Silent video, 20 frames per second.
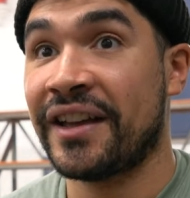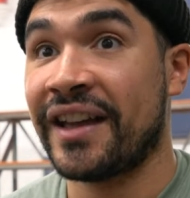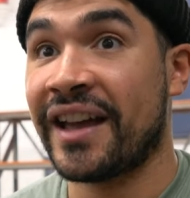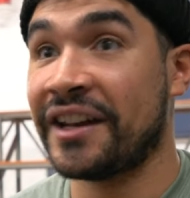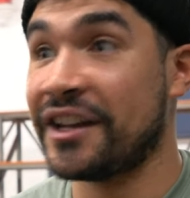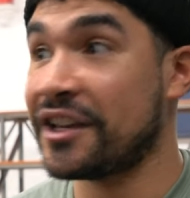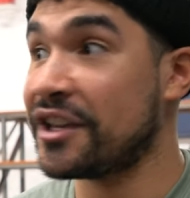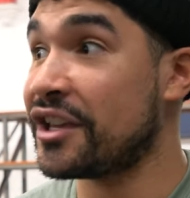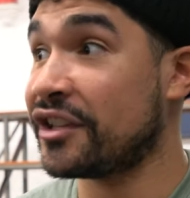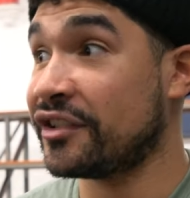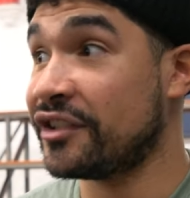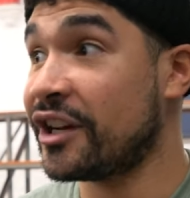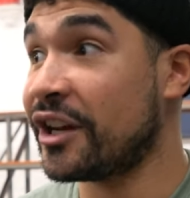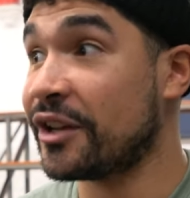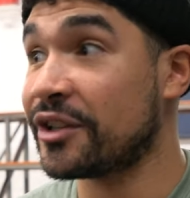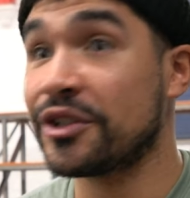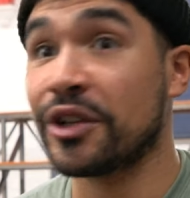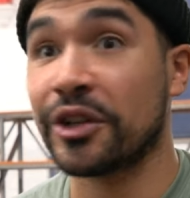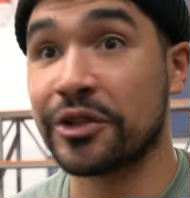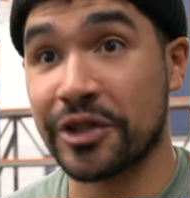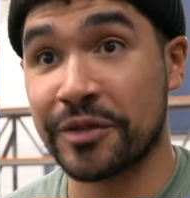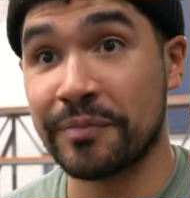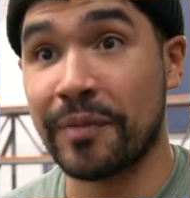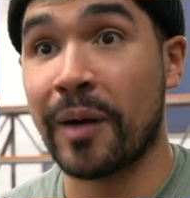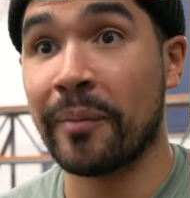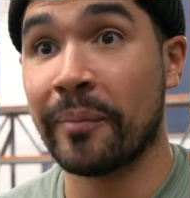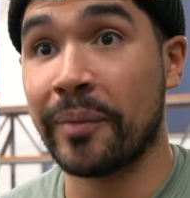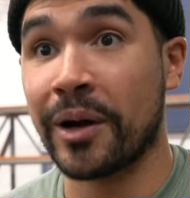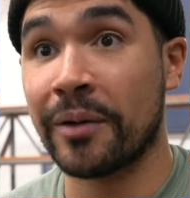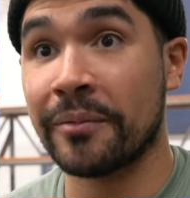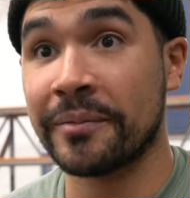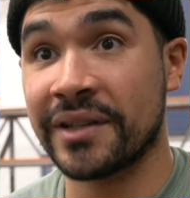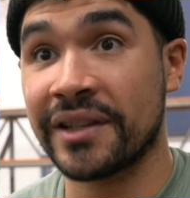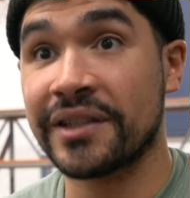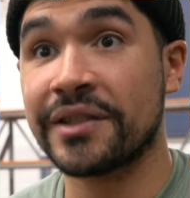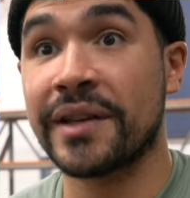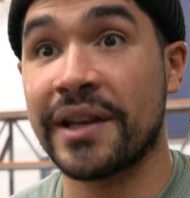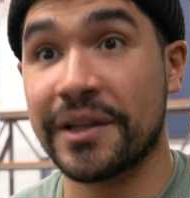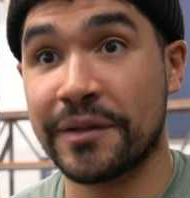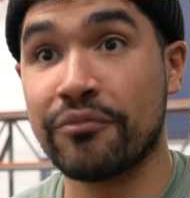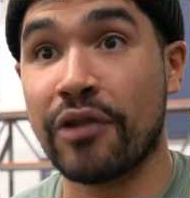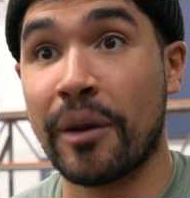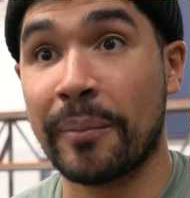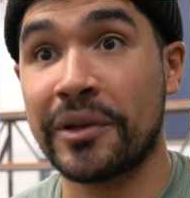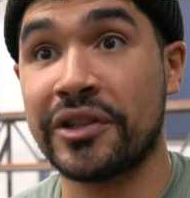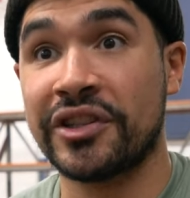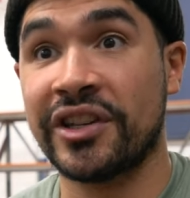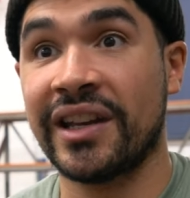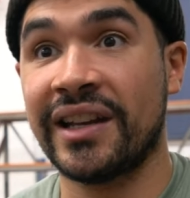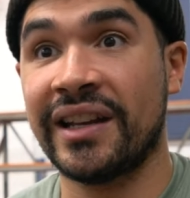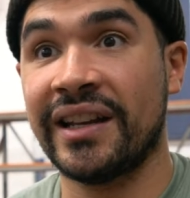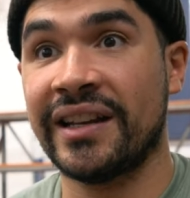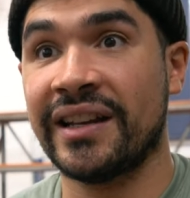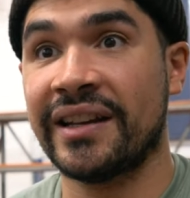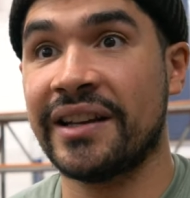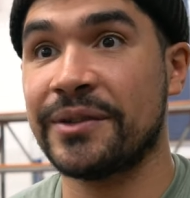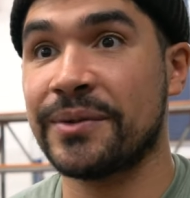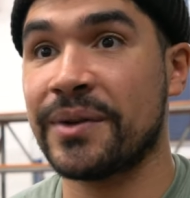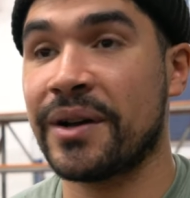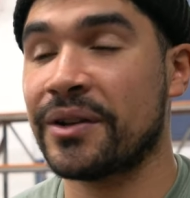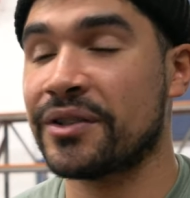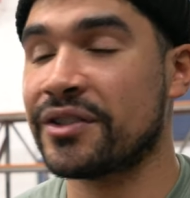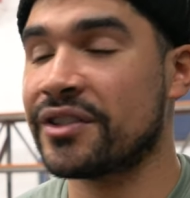and it, it's not just pom poms. It's proper cheerleading as well.